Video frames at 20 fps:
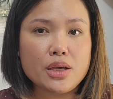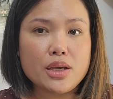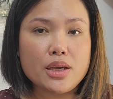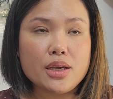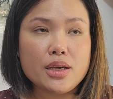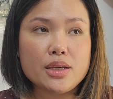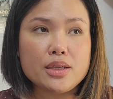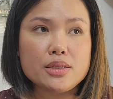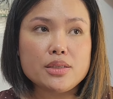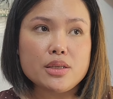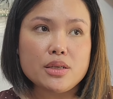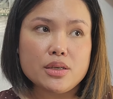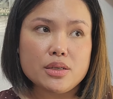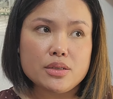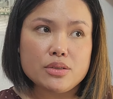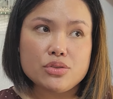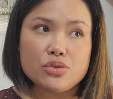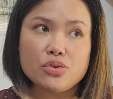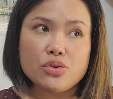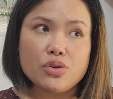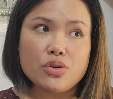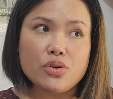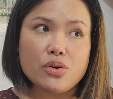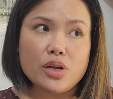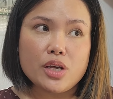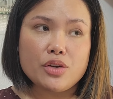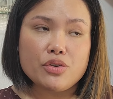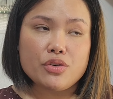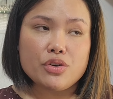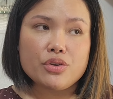and sooner or
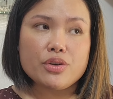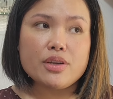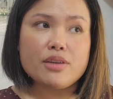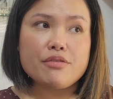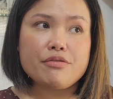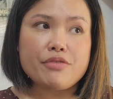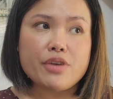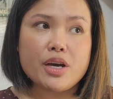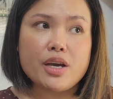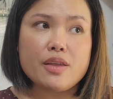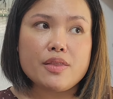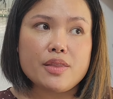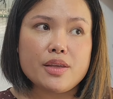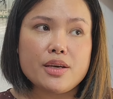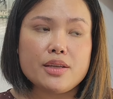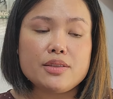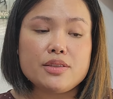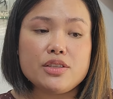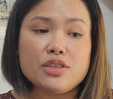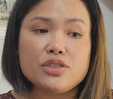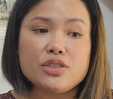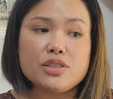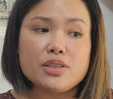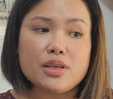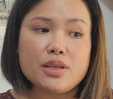later you're gonna find that this is